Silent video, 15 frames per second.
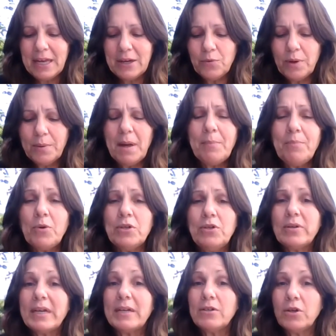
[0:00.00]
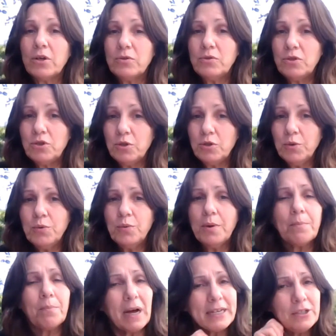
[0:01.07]
And remember, you can go to
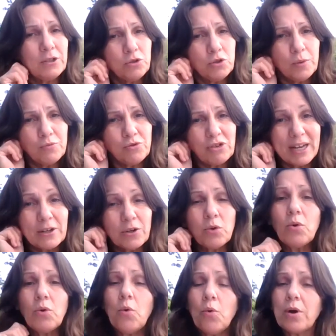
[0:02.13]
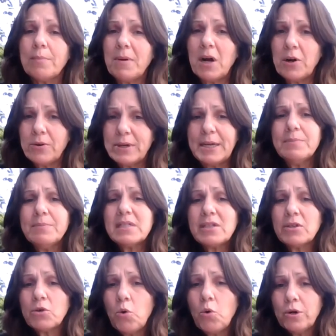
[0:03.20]
my YouTube channel or Maryam's
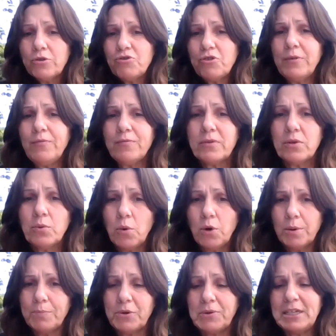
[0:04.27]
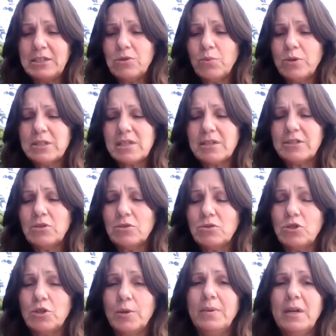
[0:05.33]
The Core Shift or Bonita Woods on
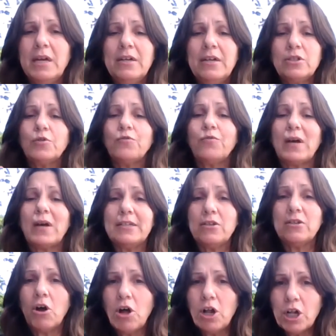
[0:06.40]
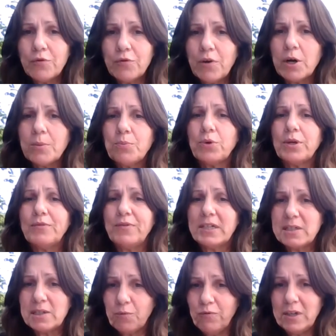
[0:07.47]
YouTube to find all of our
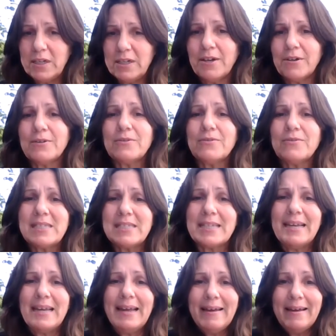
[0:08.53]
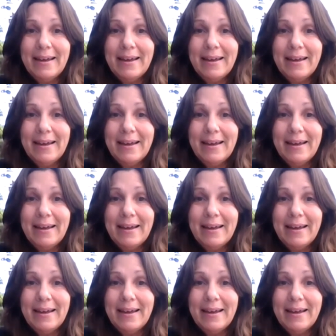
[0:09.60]
previous videos